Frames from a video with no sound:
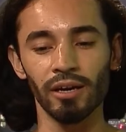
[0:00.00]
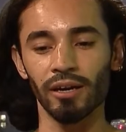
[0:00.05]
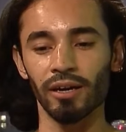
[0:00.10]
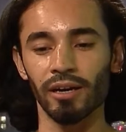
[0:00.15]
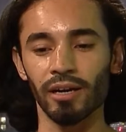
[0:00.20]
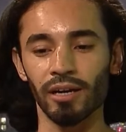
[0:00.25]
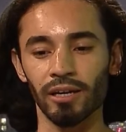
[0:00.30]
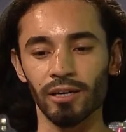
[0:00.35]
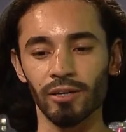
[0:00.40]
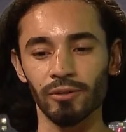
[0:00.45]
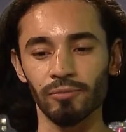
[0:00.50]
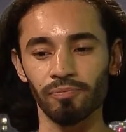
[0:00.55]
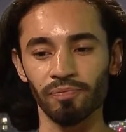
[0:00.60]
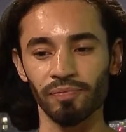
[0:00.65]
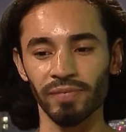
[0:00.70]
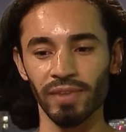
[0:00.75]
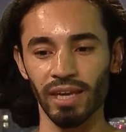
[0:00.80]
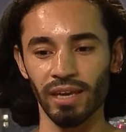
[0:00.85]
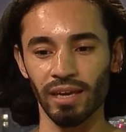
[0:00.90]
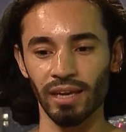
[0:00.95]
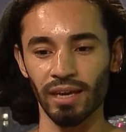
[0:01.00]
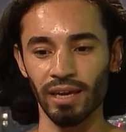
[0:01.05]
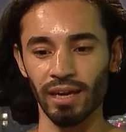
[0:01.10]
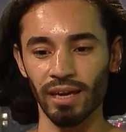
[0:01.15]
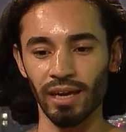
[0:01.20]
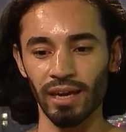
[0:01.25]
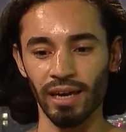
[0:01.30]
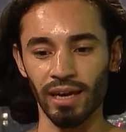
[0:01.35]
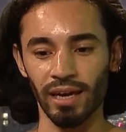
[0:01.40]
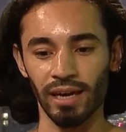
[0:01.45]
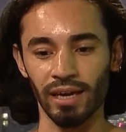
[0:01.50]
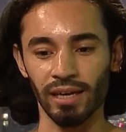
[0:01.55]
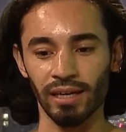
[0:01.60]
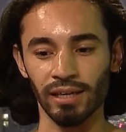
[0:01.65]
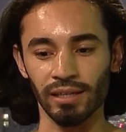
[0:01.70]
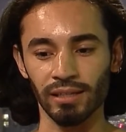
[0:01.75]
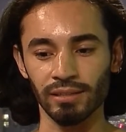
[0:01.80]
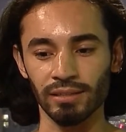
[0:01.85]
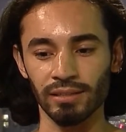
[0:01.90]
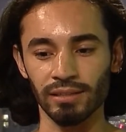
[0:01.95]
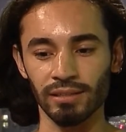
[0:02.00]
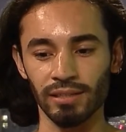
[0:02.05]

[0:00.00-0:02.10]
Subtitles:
and